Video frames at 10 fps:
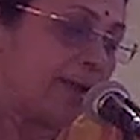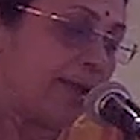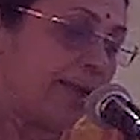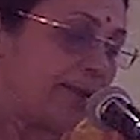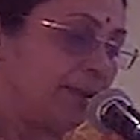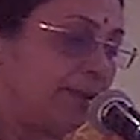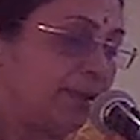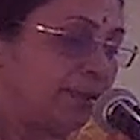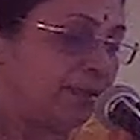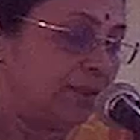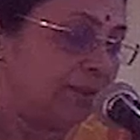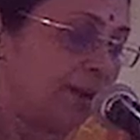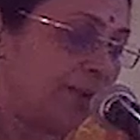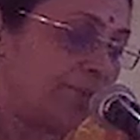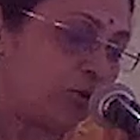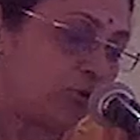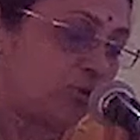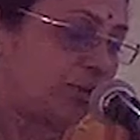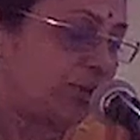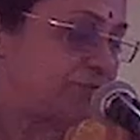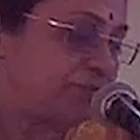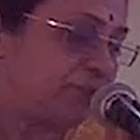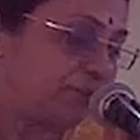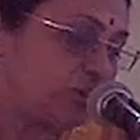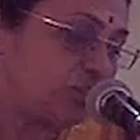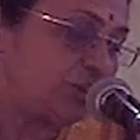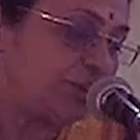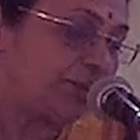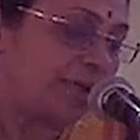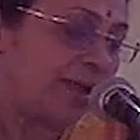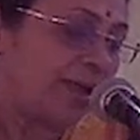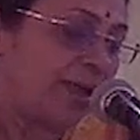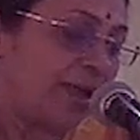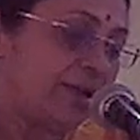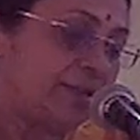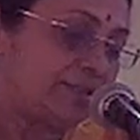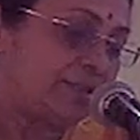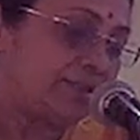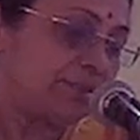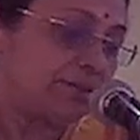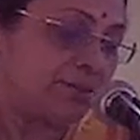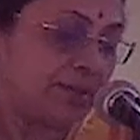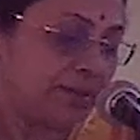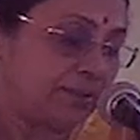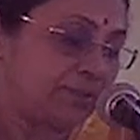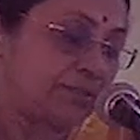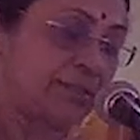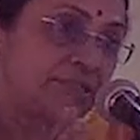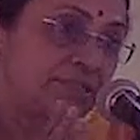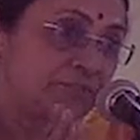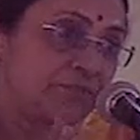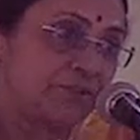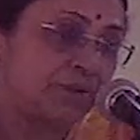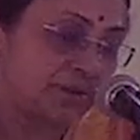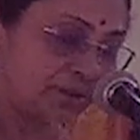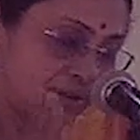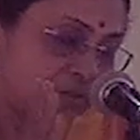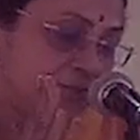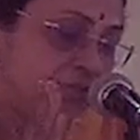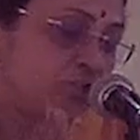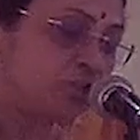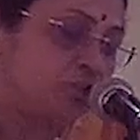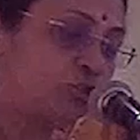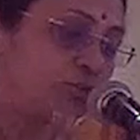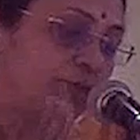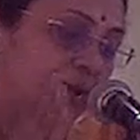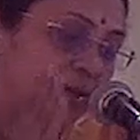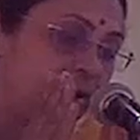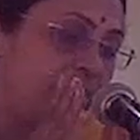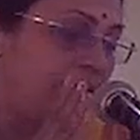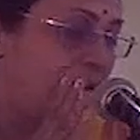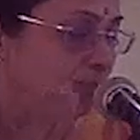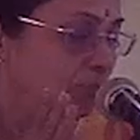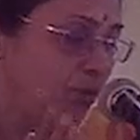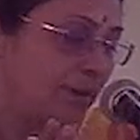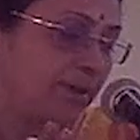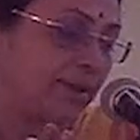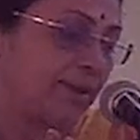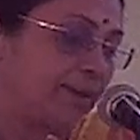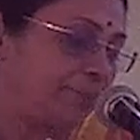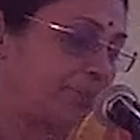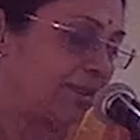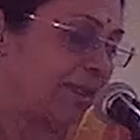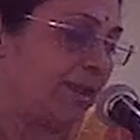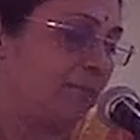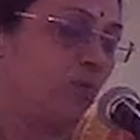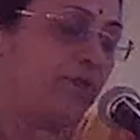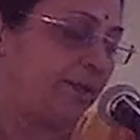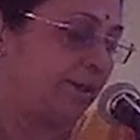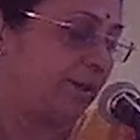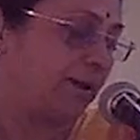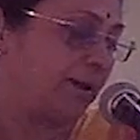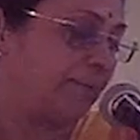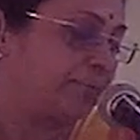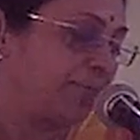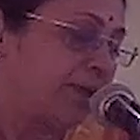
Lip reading: And the Amarakosha gives a definition. It says there is a division into Nagara and Mula Nagara and Mukhya Nagara.